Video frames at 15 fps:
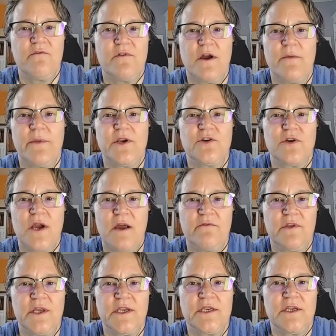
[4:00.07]
from and
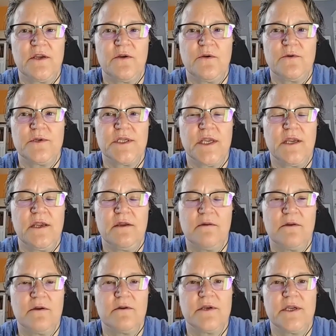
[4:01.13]
traveling to
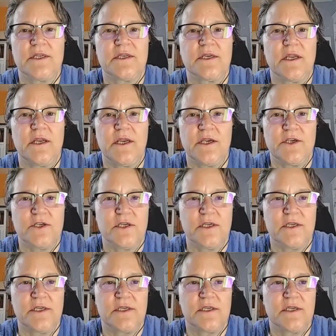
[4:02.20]
singular
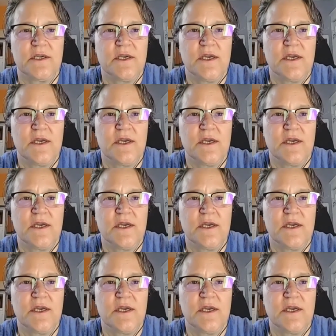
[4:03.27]
destinations,